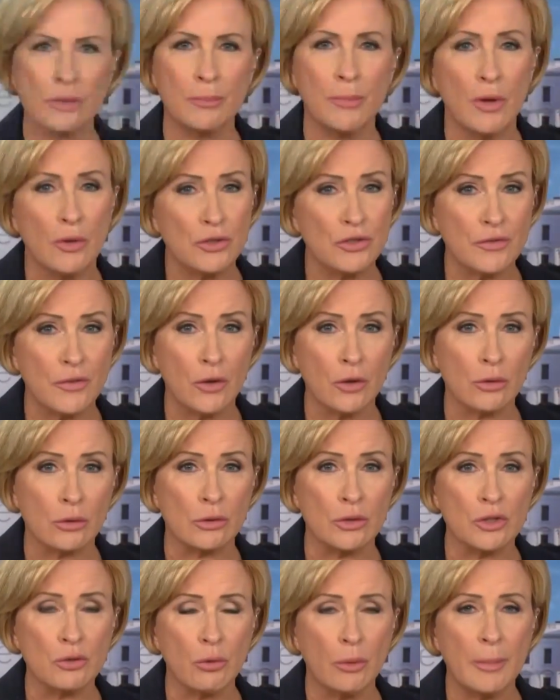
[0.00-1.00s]
most
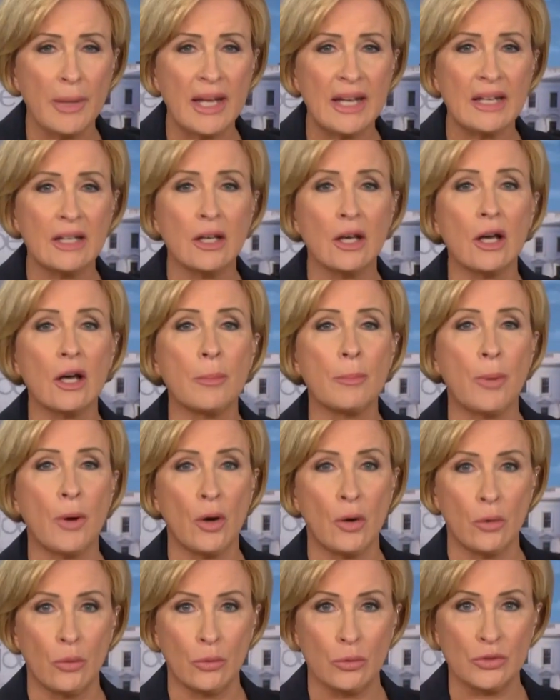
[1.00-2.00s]
voters remain
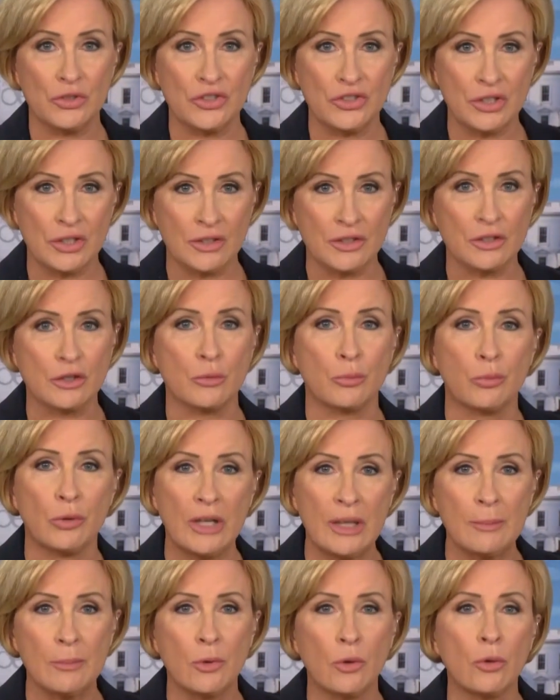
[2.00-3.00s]
opposed to the
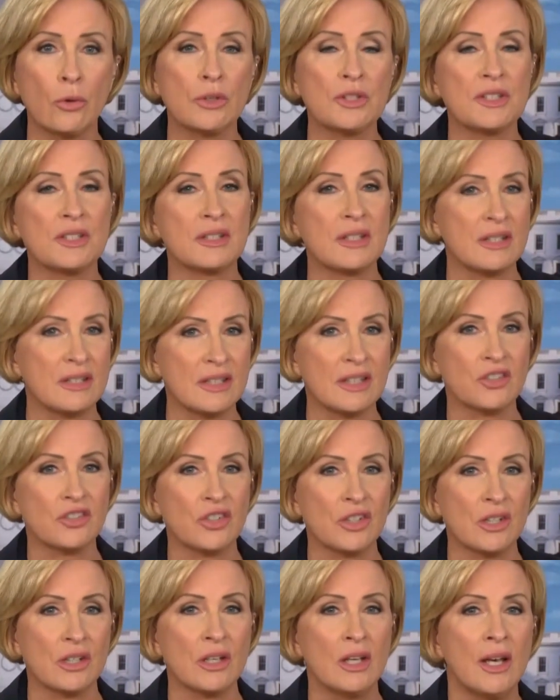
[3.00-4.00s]
Supreme Court's
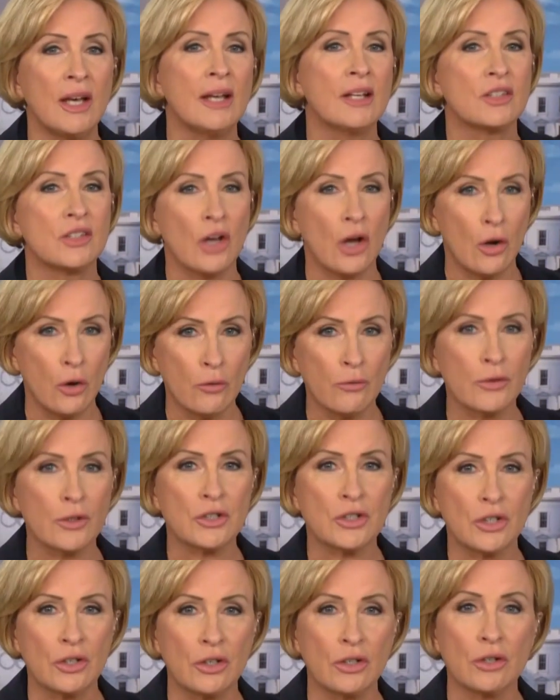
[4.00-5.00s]
decision to
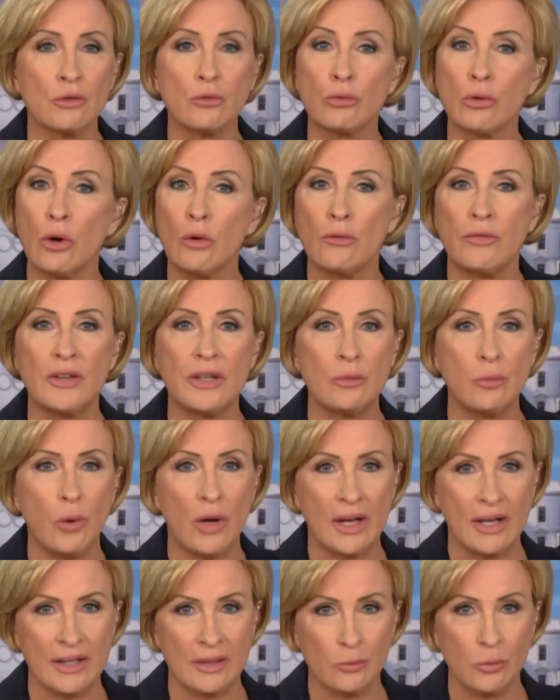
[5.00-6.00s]
overturn Roe v.
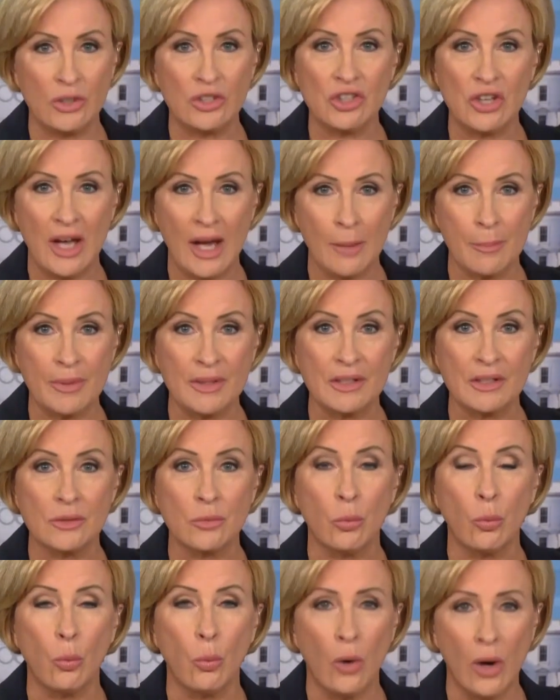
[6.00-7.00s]
Wade, which
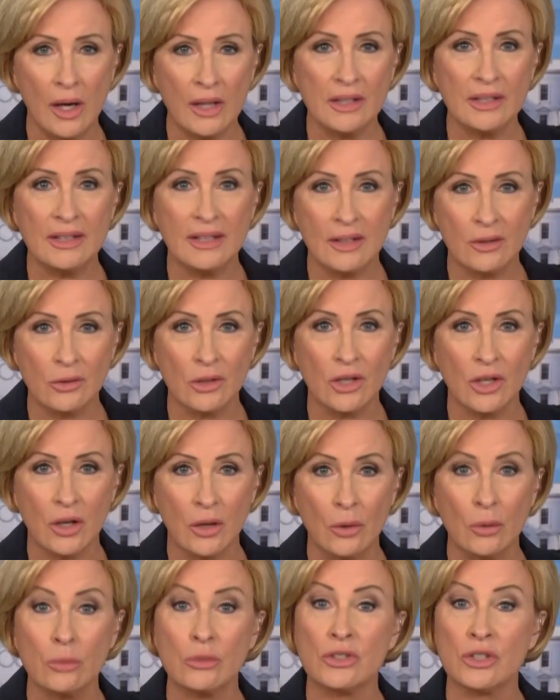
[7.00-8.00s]
happened 1 year
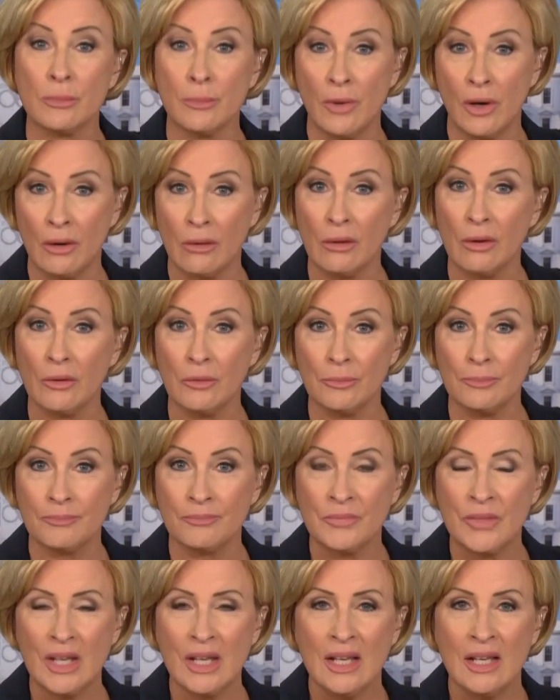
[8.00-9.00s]
ago tomorrow.
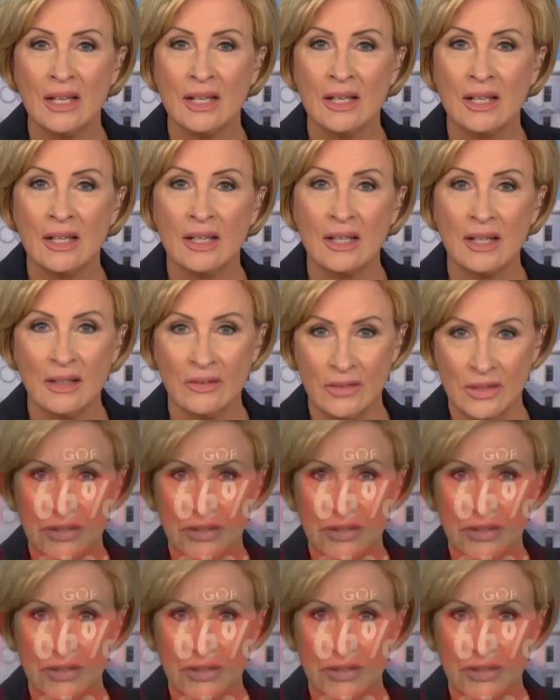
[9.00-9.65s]
In the